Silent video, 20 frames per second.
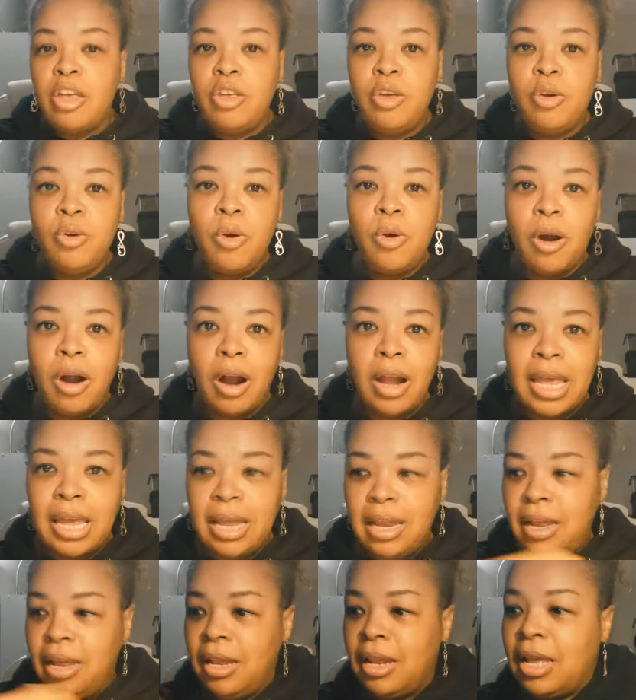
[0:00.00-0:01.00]
you are
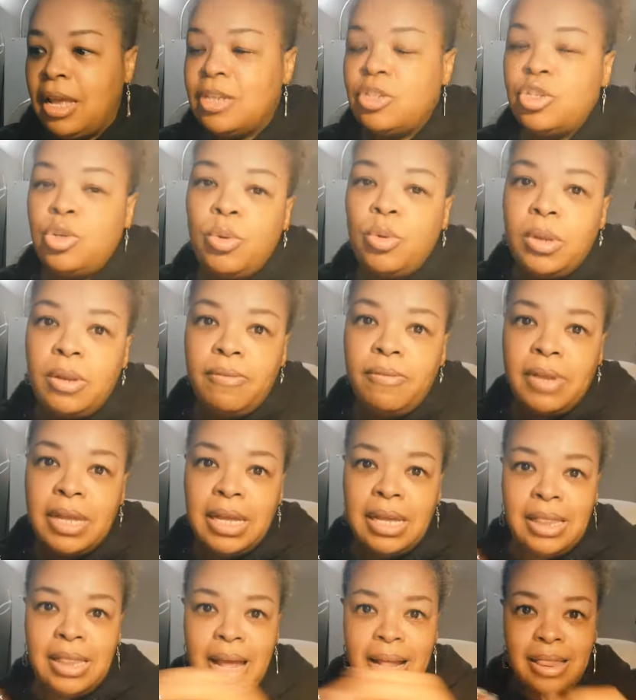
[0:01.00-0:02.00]
getting
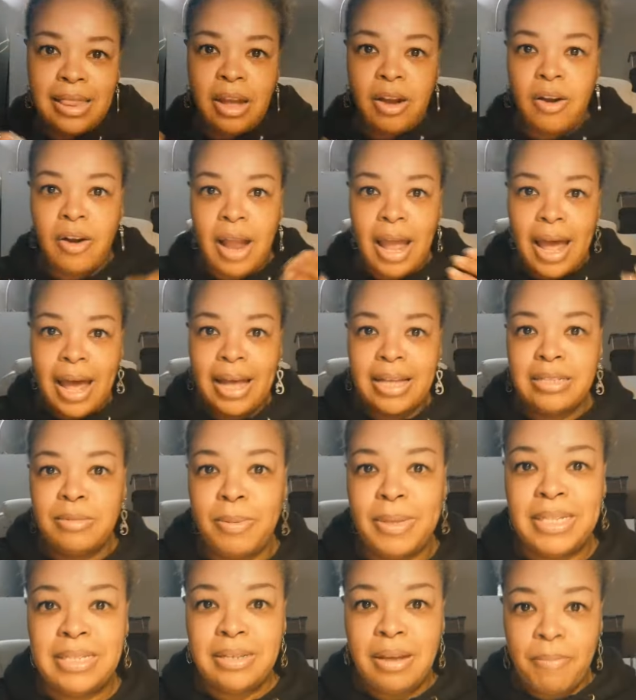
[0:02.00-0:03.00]
intuitively that there has
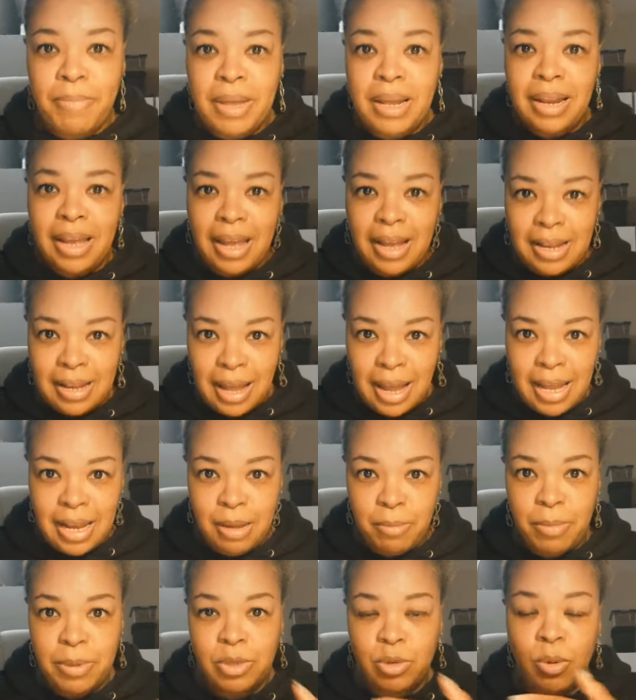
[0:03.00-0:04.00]
been something
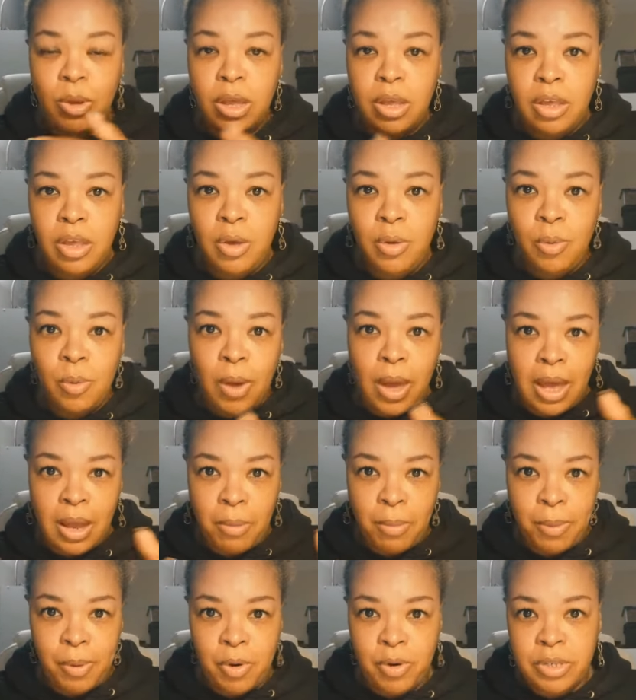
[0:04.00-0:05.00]
ignited between you
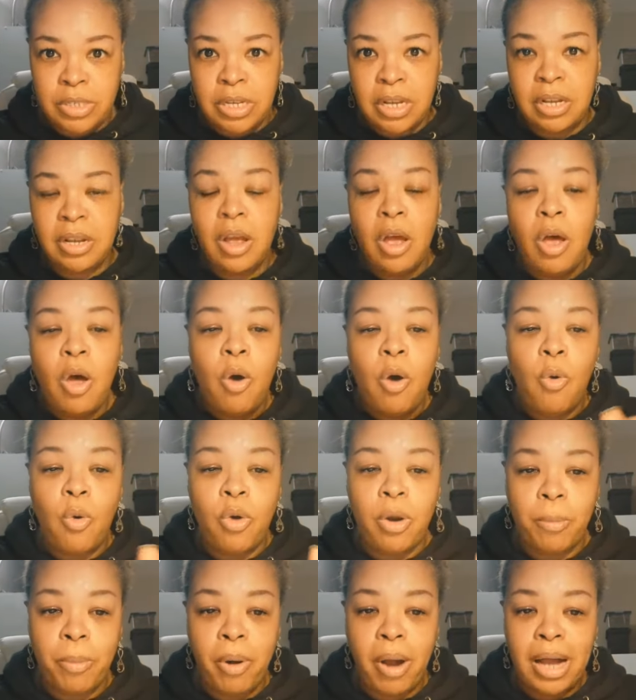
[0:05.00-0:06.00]
and a person
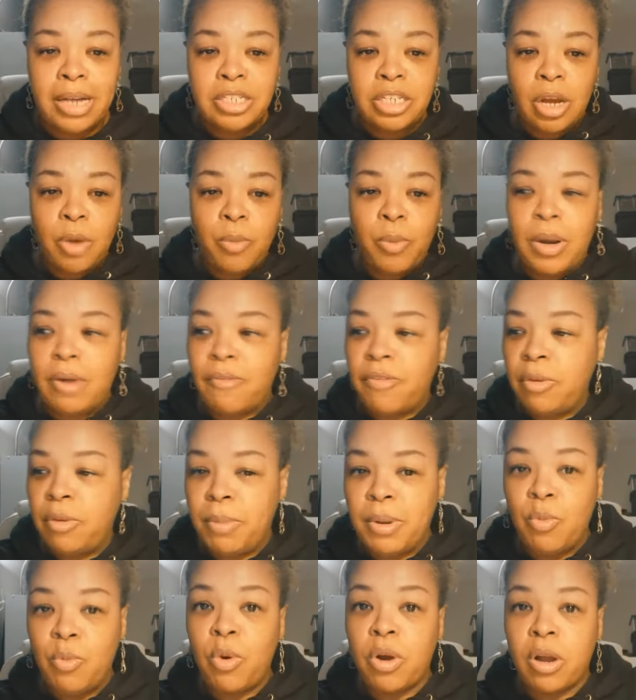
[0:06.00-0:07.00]
or a project, whatever
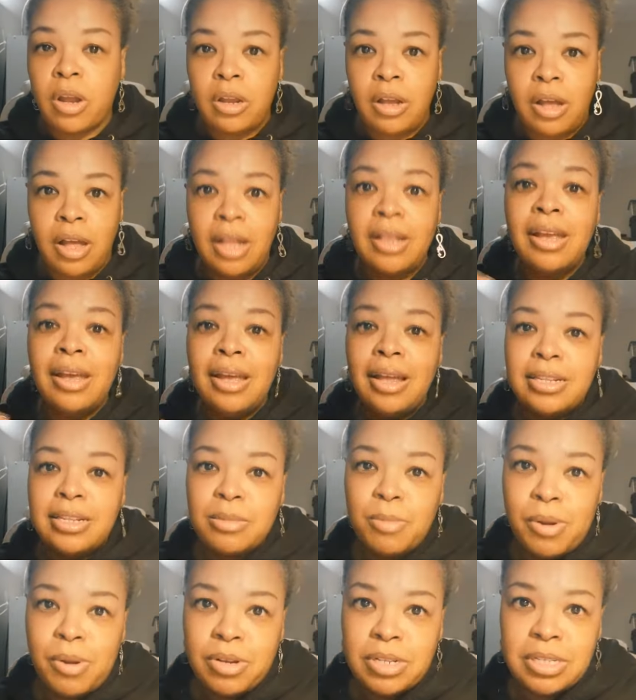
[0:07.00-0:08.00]
you've been working on.
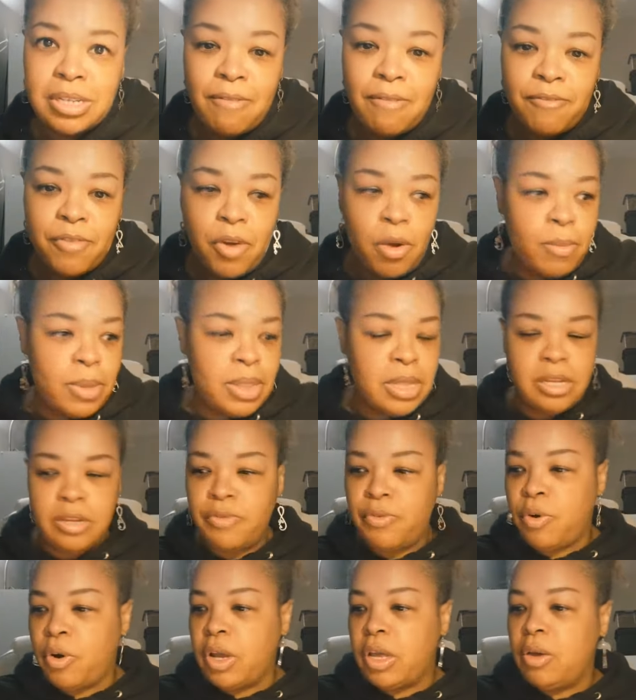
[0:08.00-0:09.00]
Spirit is confirming
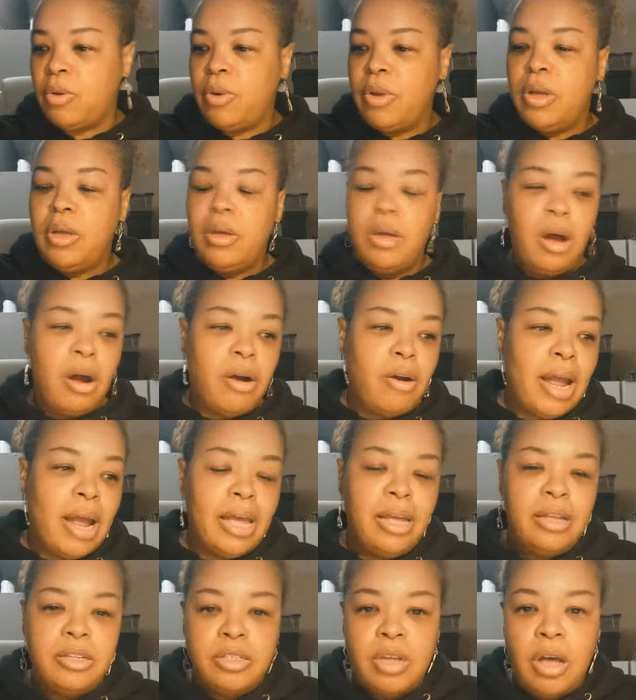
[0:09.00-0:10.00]
this for you. All
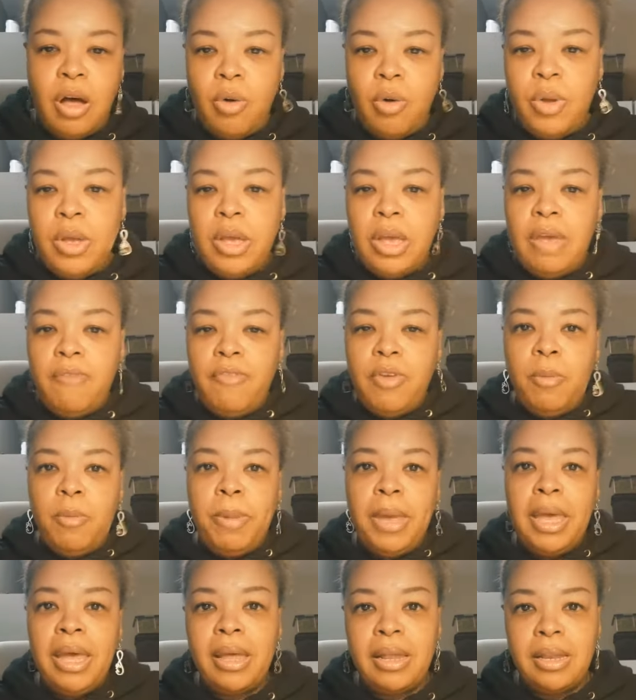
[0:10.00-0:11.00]
right. So if you
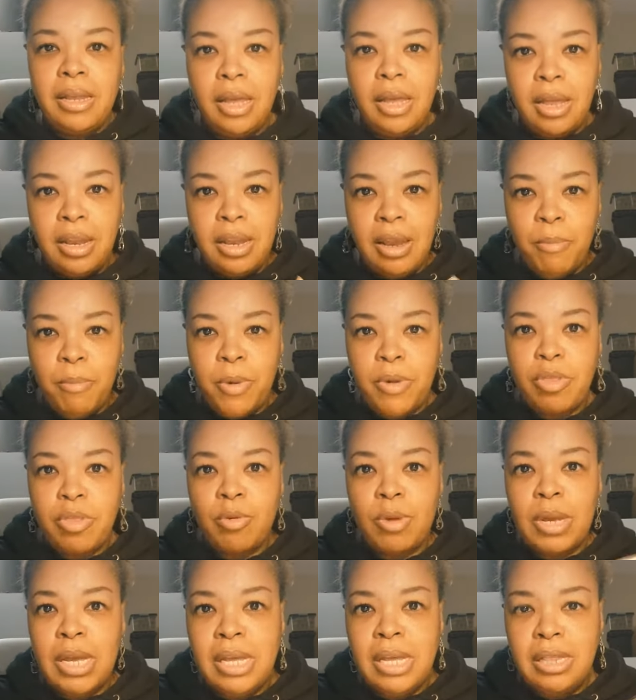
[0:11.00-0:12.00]
pick Number
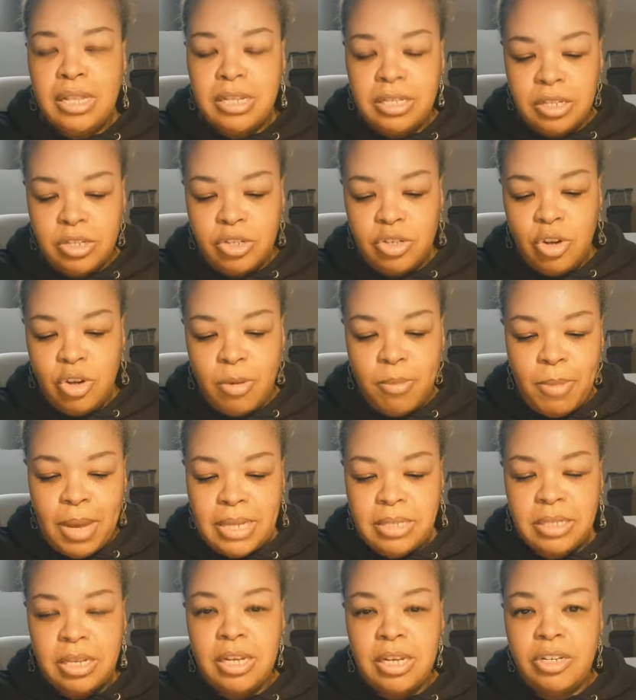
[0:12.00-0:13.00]
three, this is your
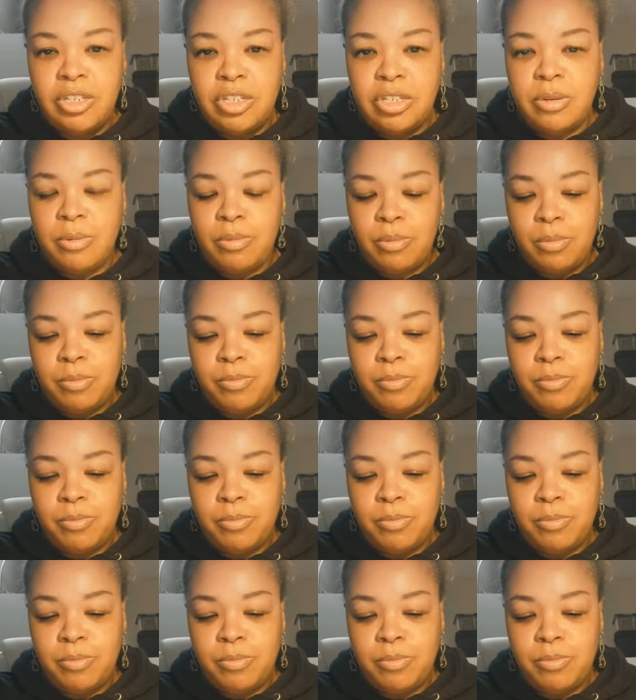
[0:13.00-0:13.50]
message.